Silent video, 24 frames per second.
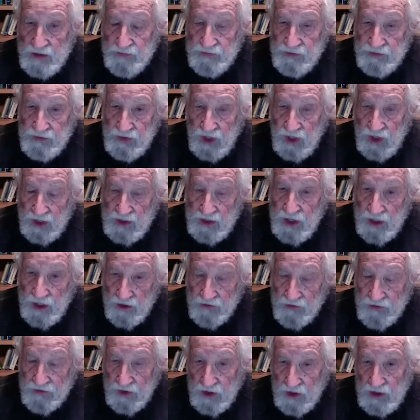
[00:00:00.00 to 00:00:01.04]

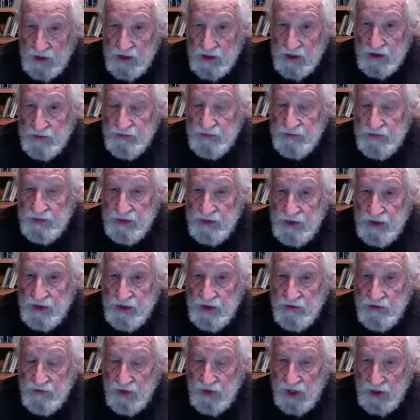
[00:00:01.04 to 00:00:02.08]
identified the
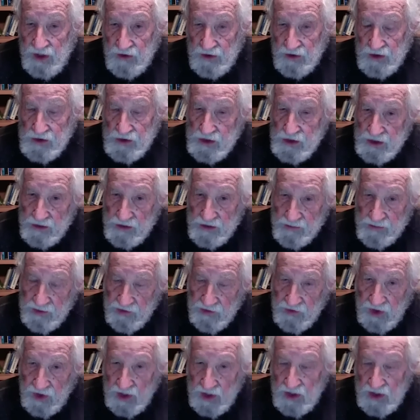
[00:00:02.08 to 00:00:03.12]
virus,
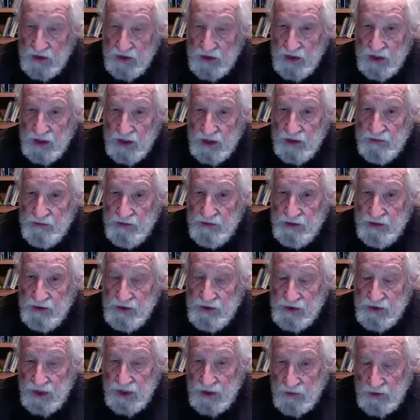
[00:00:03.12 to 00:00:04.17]

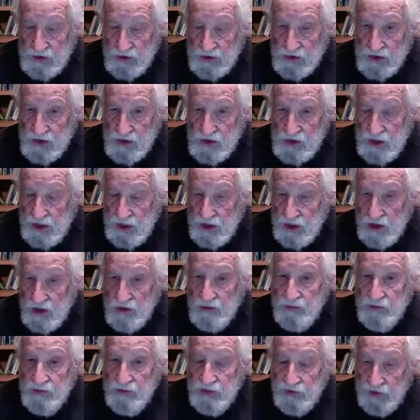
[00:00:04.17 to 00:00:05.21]
sequenced the genome,
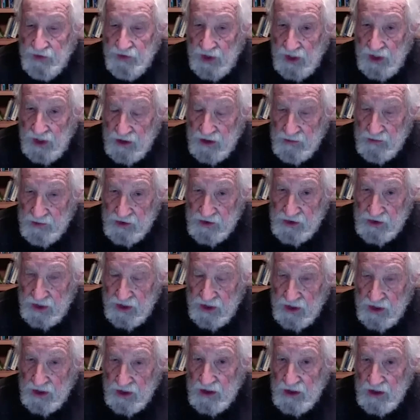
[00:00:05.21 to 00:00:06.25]

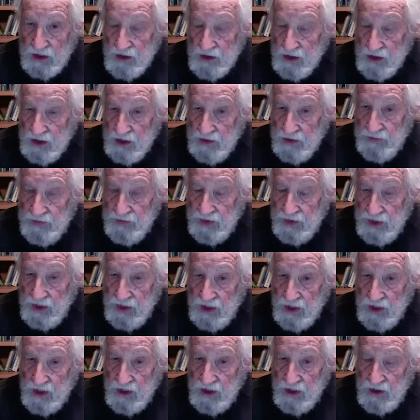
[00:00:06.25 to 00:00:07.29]
presented it to the
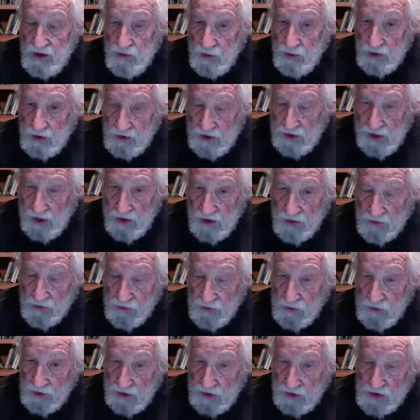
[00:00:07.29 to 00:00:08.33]
World Health
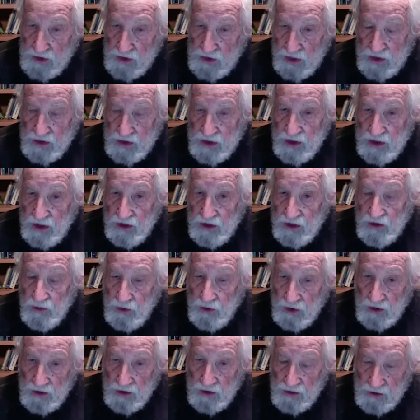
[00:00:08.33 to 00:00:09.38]
Organization on the
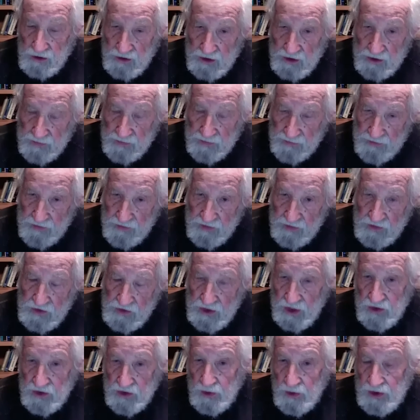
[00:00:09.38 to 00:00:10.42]
world on
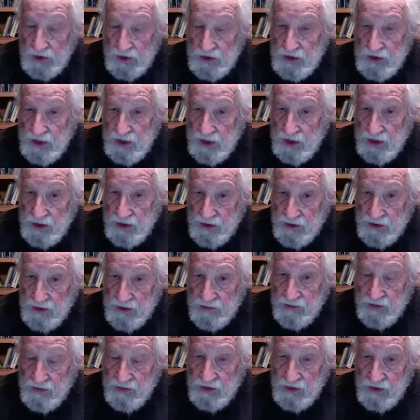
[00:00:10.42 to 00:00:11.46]
January 10th.
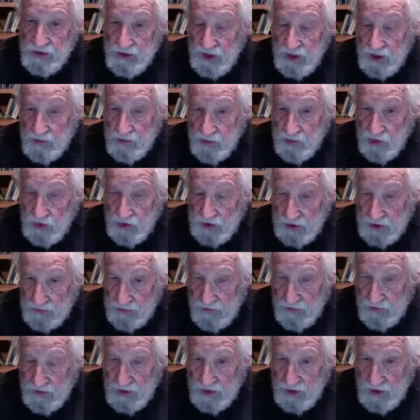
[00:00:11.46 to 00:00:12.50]
At that point,
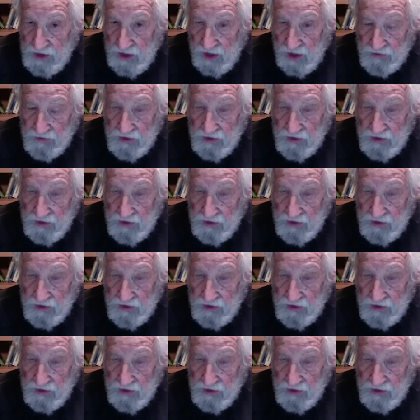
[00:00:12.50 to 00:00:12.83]
every